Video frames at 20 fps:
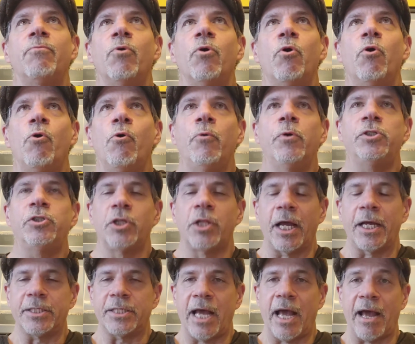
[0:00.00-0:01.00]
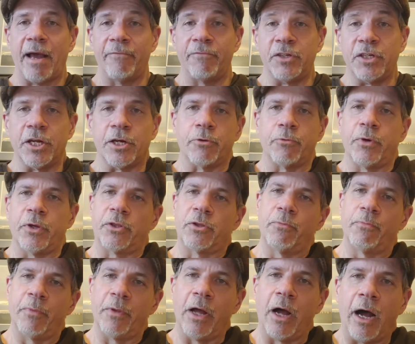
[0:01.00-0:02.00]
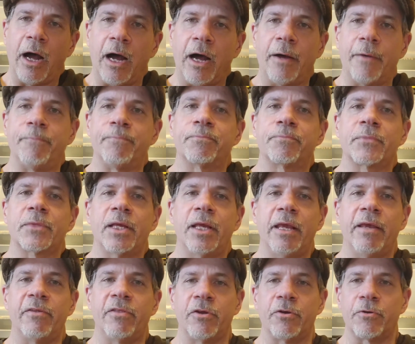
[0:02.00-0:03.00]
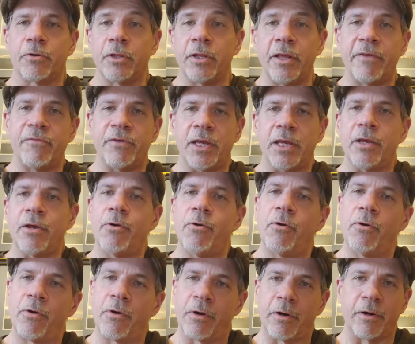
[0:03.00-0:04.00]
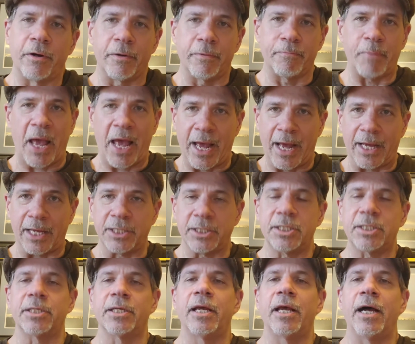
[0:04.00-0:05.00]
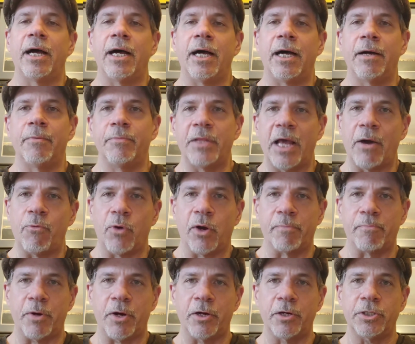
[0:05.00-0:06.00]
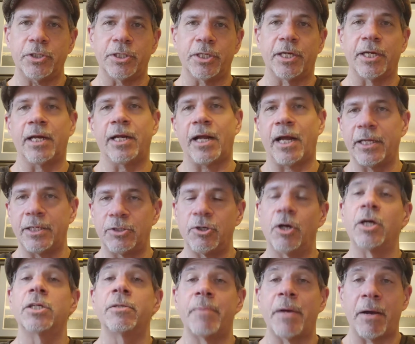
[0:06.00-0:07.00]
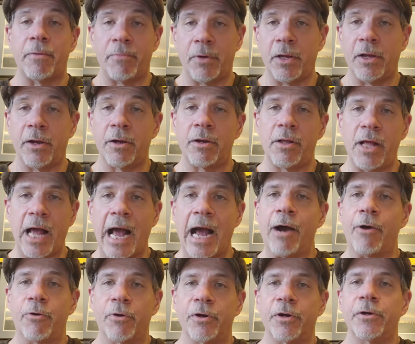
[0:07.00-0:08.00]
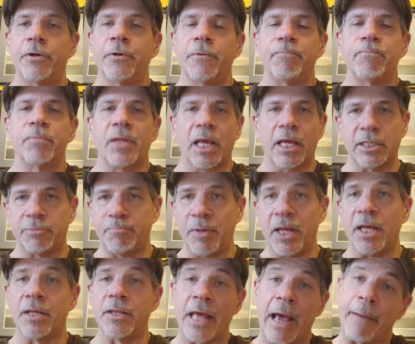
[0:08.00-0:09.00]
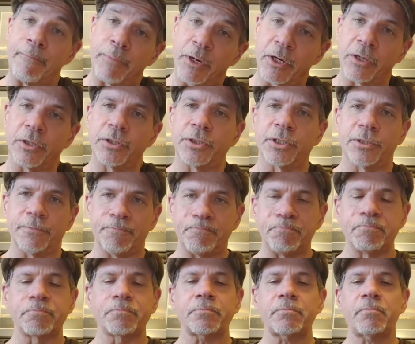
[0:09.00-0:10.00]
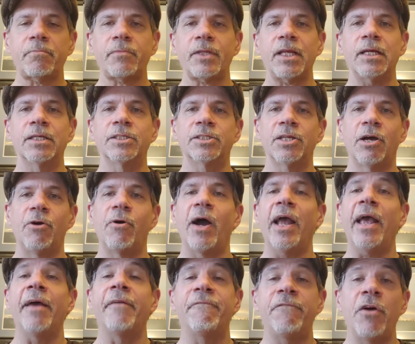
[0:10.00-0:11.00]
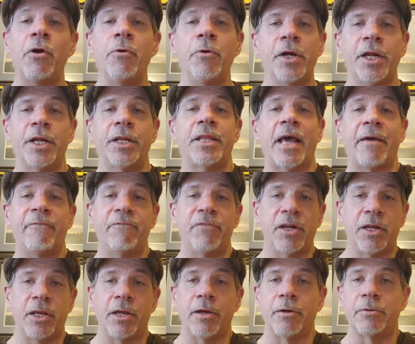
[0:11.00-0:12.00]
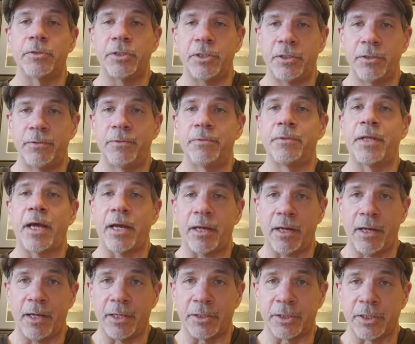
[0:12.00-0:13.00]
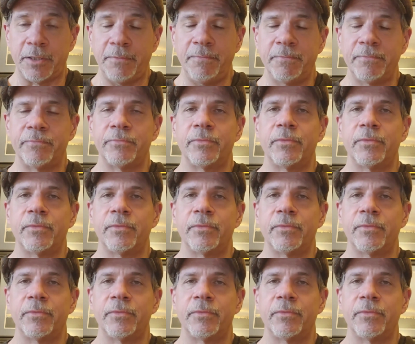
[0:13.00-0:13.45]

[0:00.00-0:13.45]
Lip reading: who would you like to have dinner with, either living or past, that one person, and I talked about my Uncle Howard as being that person. So I had forwarded that video to that cousin,